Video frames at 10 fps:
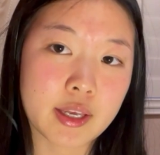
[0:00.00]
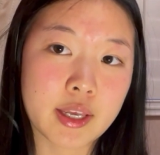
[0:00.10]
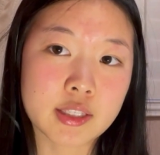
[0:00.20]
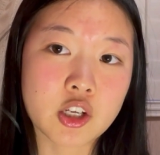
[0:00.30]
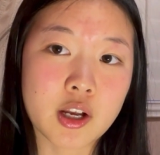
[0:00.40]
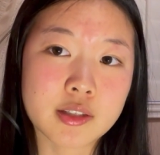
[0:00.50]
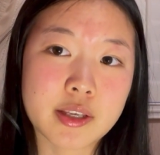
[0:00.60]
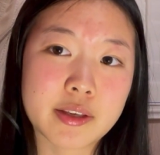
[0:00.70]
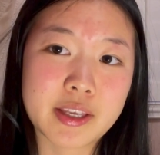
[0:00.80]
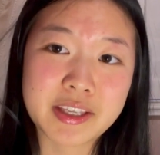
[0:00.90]
it talks.
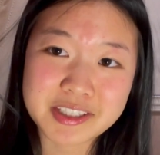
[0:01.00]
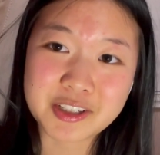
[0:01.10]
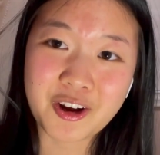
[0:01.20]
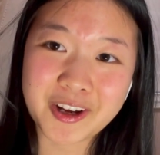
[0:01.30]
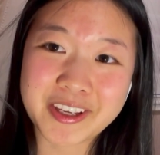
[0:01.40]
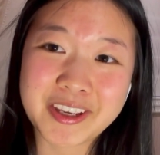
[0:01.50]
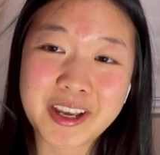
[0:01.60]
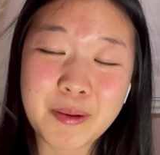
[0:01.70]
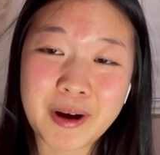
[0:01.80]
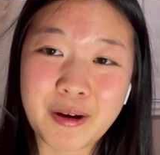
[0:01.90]
It's talking
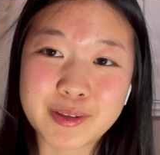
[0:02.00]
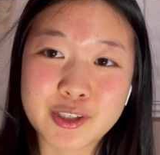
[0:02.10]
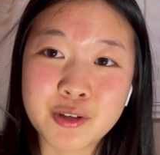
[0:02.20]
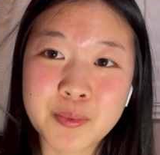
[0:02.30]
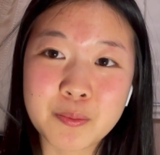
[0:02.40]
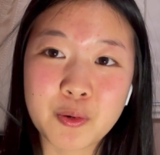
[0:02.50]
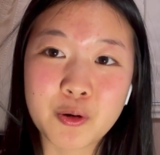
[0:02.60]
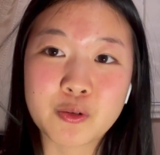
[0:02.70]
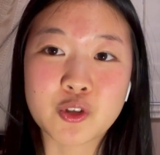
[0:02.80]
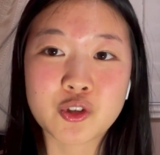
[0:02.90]
about two people
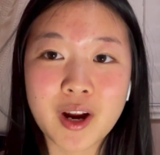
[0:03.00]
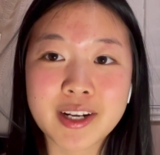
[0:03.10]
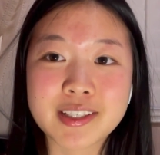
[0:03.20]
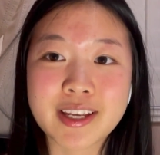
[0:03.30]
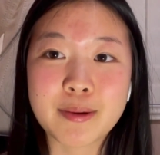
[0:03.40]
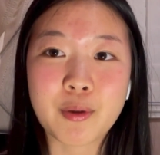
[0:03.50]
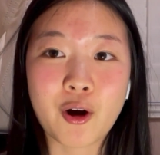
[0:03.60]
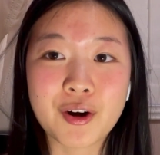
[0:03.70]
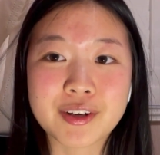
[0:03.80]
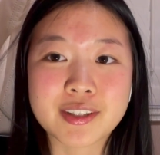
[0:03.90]
who try to stay
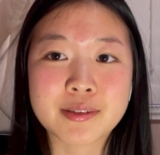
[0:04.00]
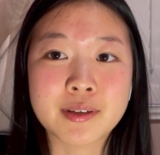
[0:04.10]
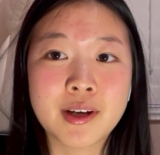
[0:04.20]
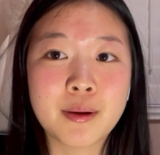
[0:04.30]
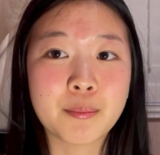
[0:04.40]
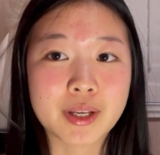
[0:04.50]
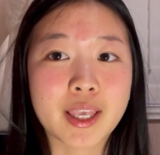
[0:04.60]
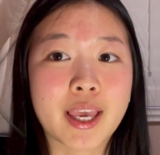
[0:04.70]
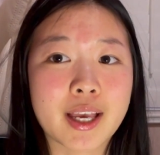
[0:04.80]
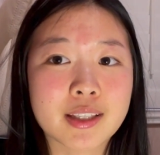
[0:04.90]
apart but
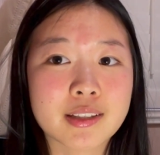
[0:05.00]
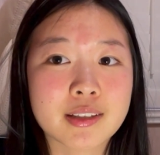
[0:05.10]
can't